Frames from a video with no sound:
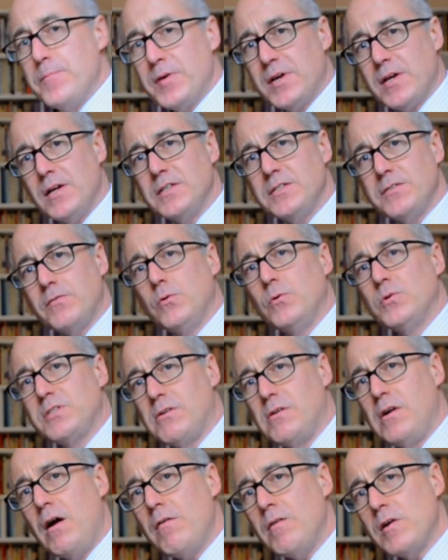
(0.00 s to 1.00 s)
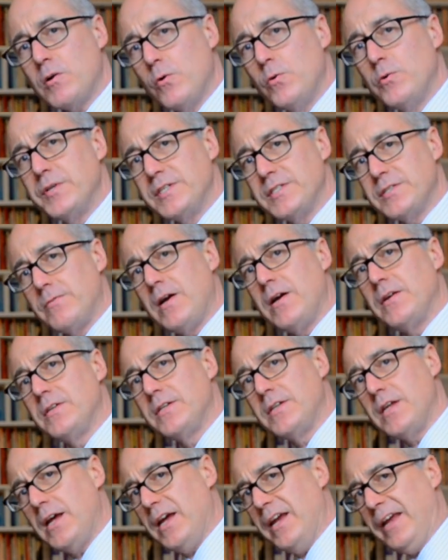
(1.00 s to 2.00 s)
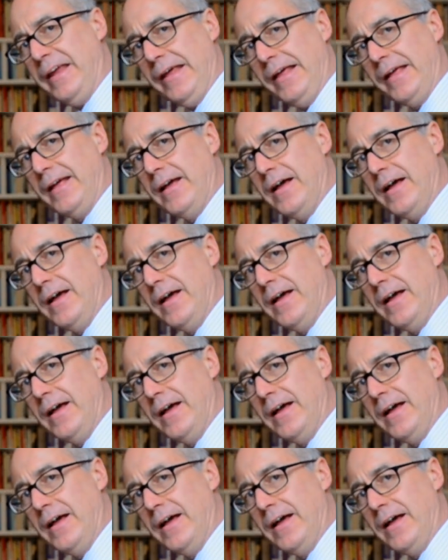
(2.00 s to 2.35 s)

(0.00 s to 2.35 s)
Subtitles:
because of course there are recordings around today